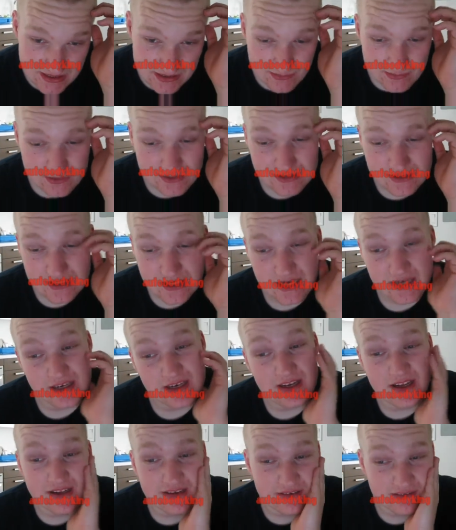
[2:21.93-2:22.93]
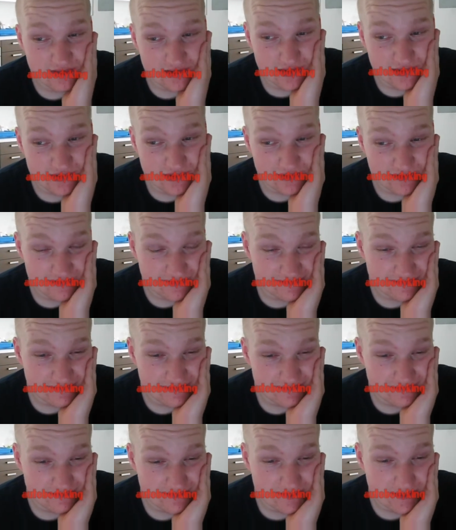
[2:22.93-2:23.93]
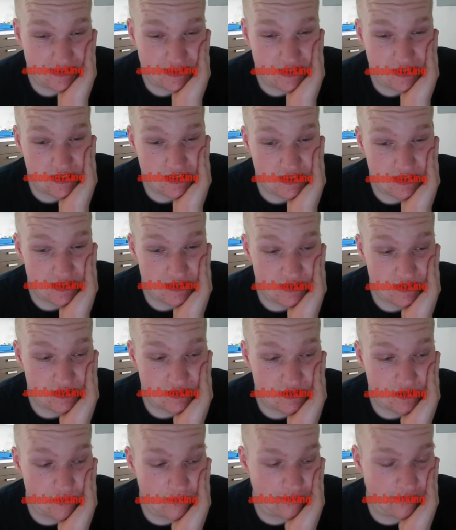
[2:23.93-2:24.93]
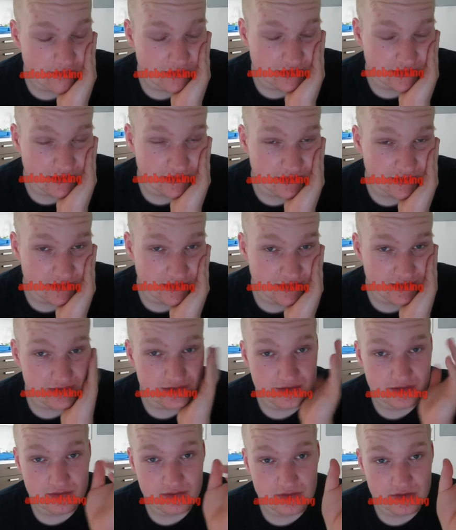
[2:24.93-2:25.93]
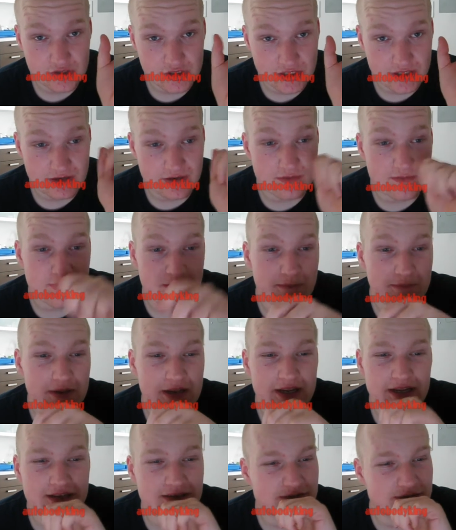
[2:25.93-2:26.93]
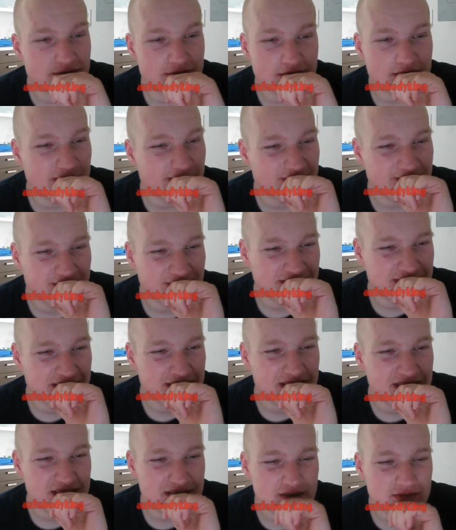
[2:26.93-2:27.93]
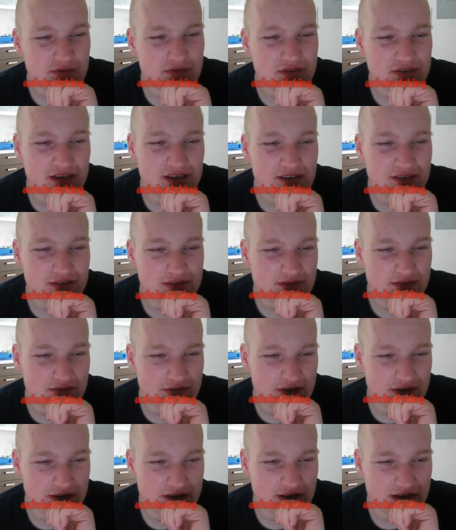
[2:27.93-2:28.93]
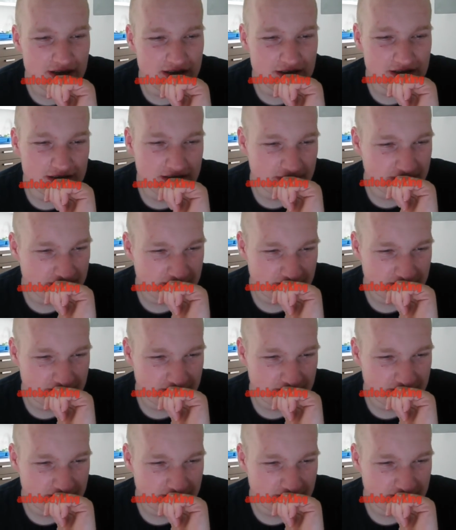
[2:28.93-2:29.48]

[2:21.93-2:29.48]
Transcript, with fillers: I'm not dead yet, so hopefully you guys check out my page. Well, here's a little challenge for you guys.